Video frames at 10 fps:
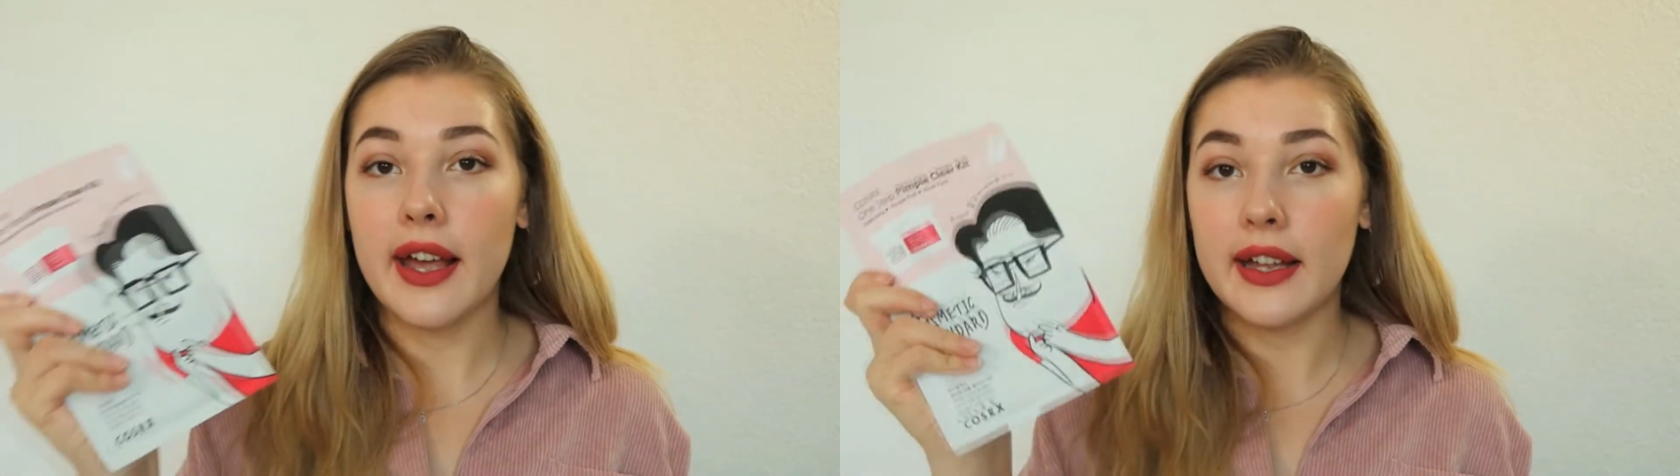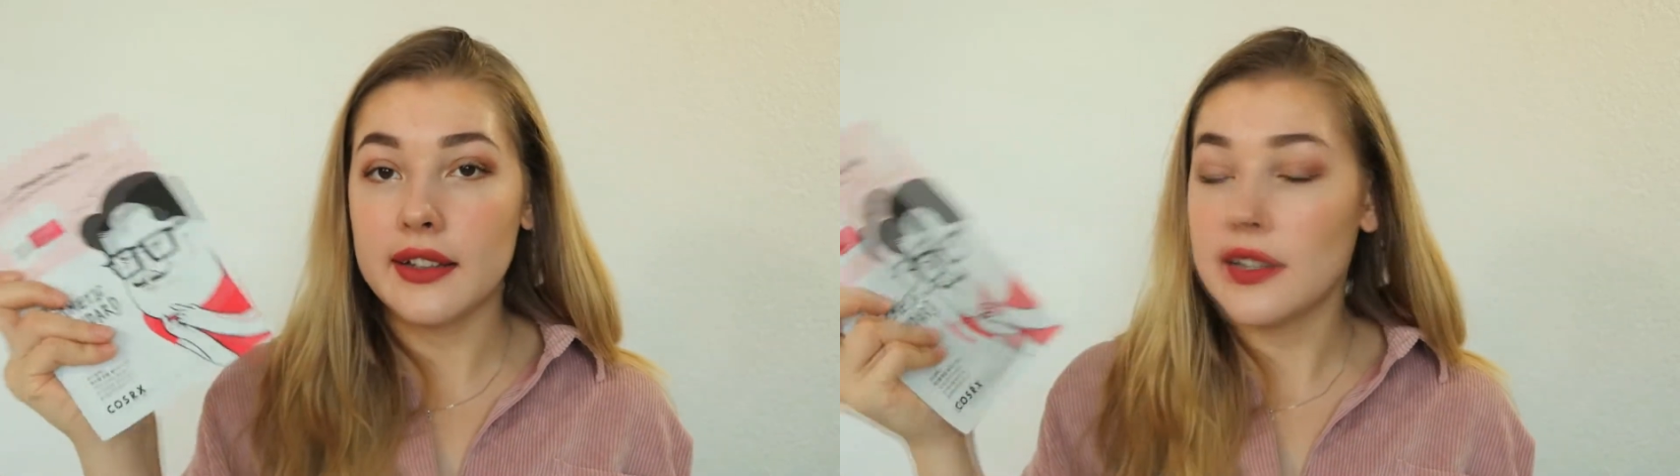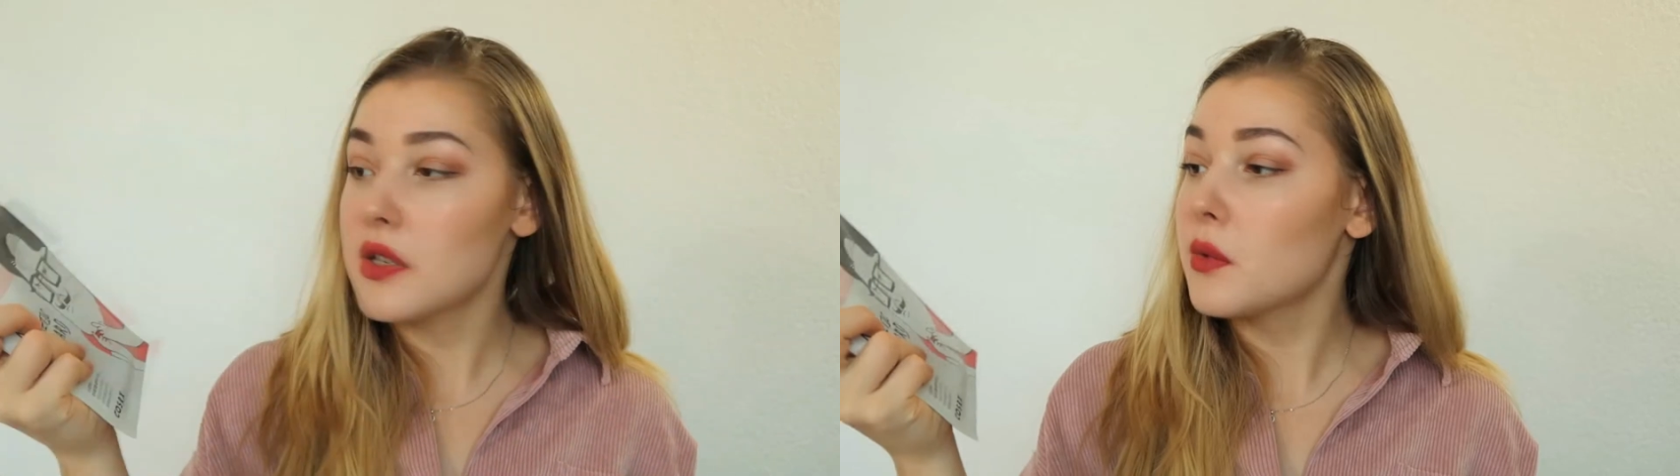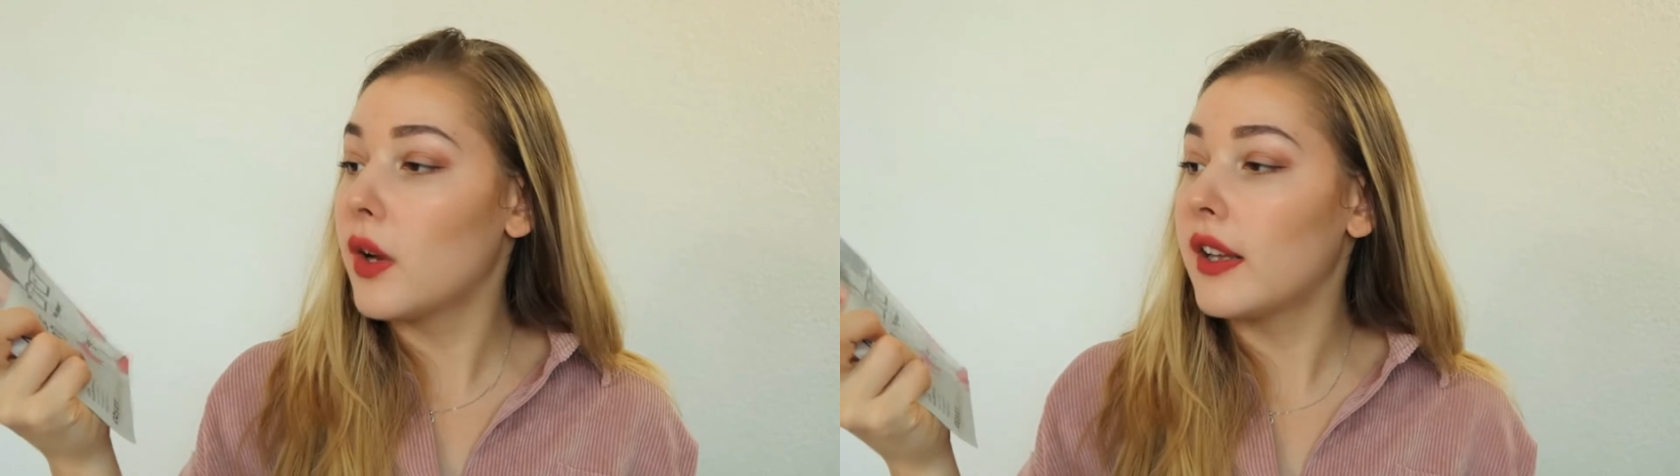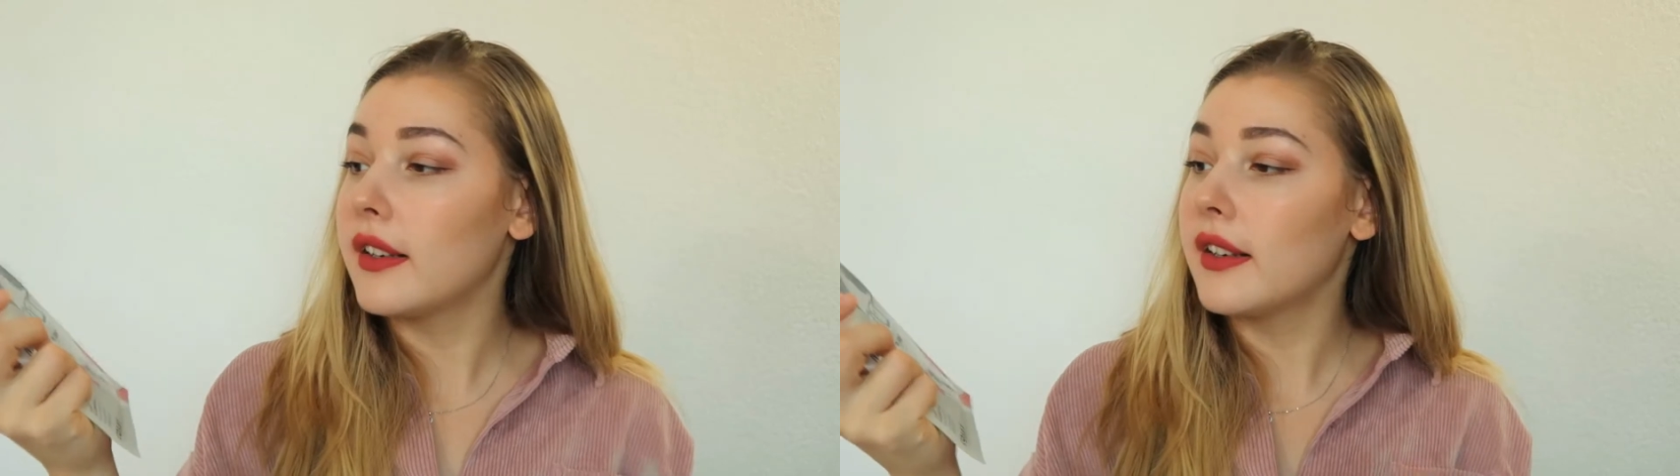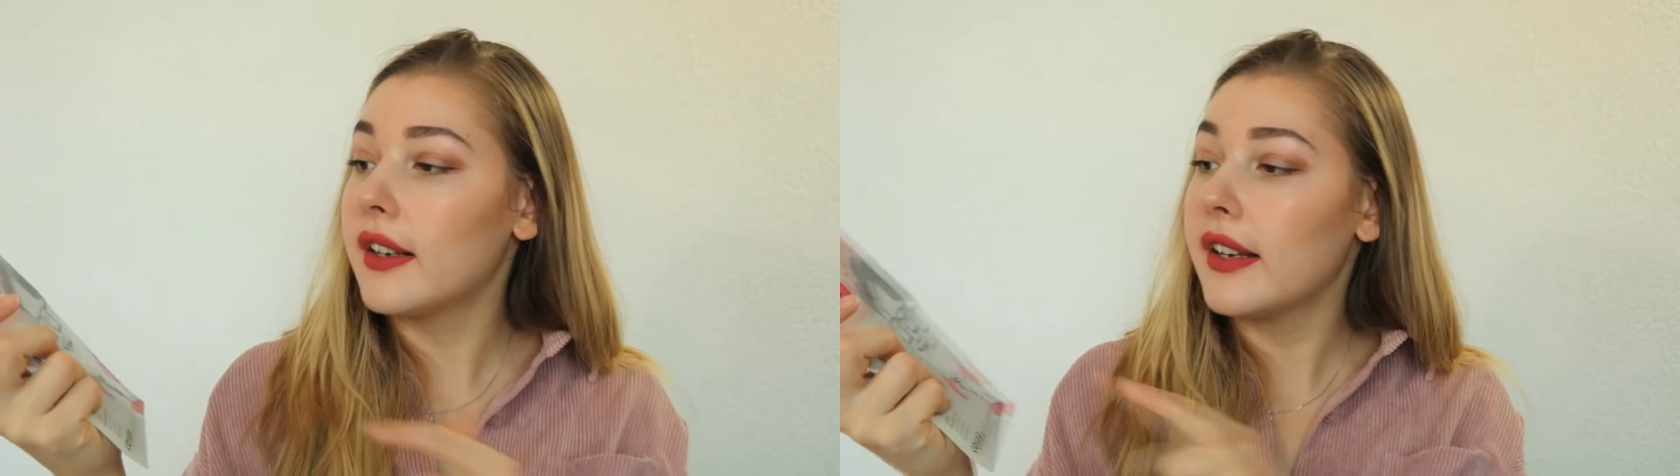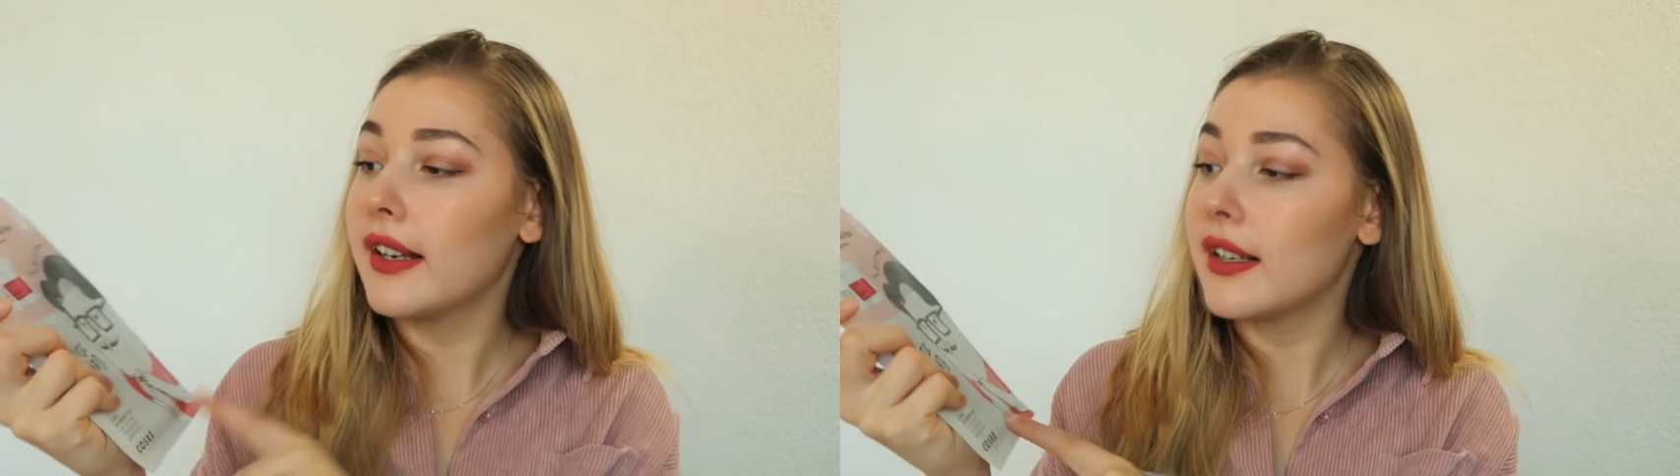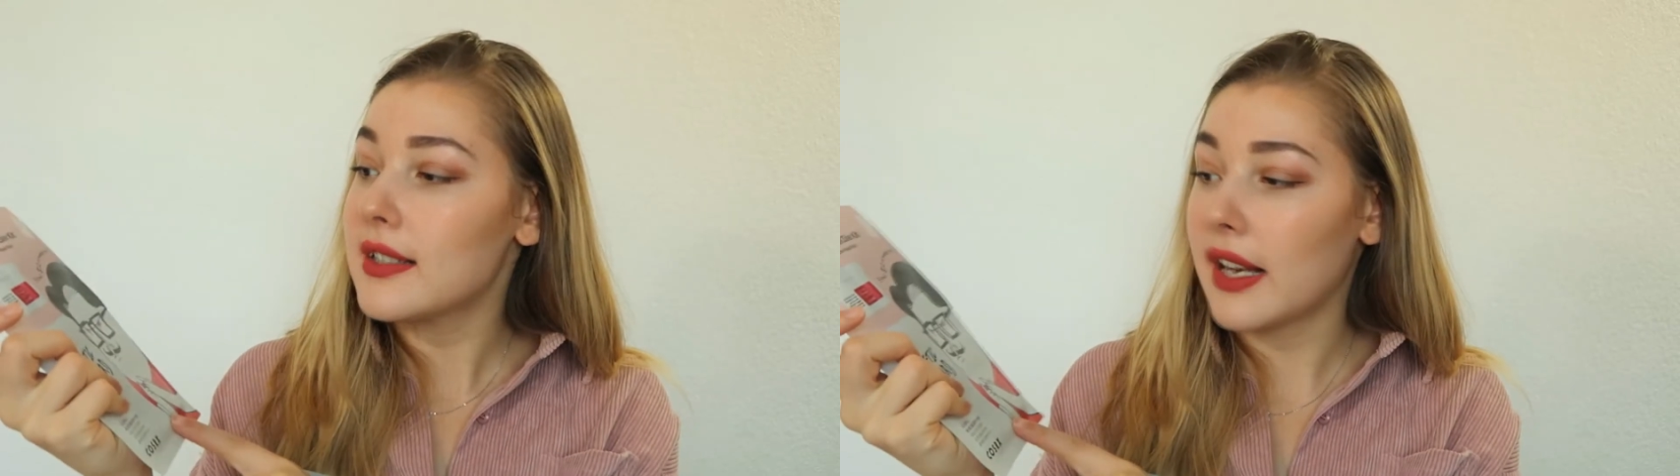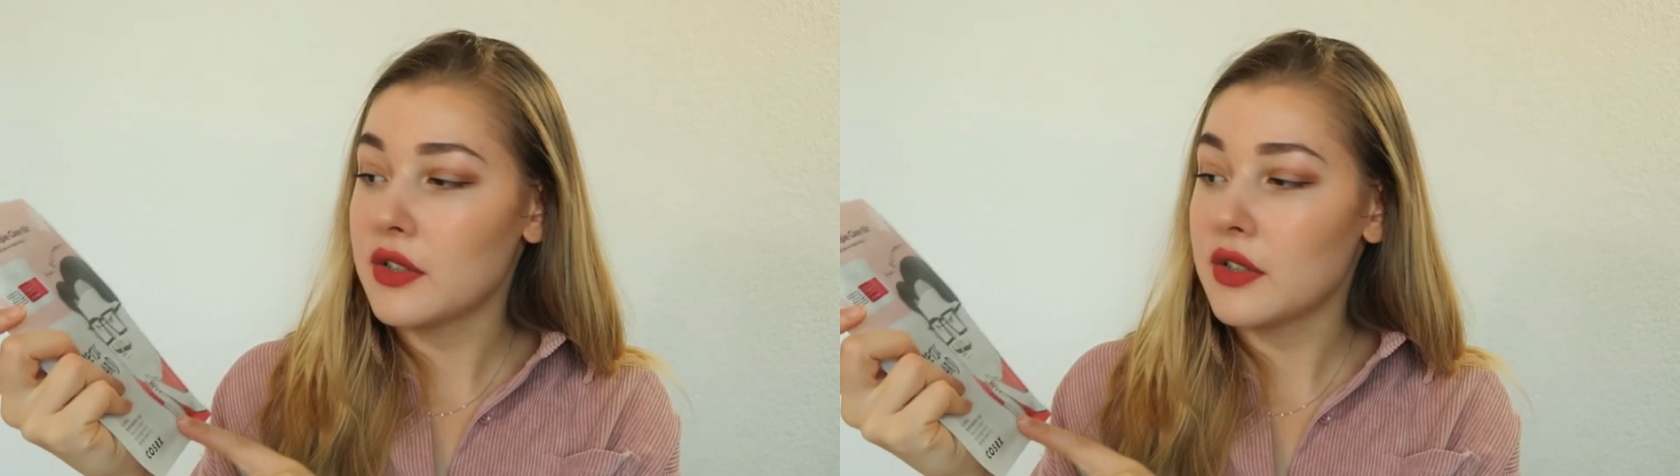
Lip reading: And this one is